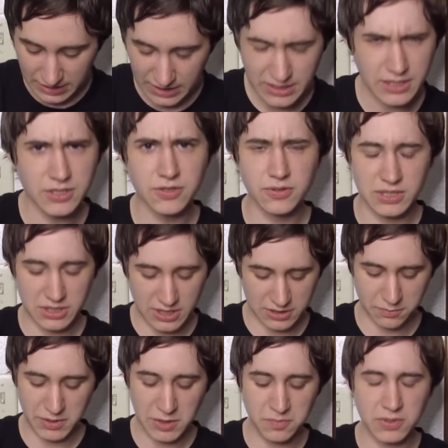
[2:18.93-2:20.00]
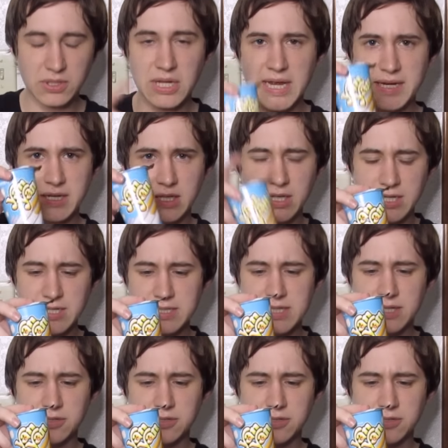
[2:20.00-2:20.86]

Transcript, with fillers: And I know a lot of people like these.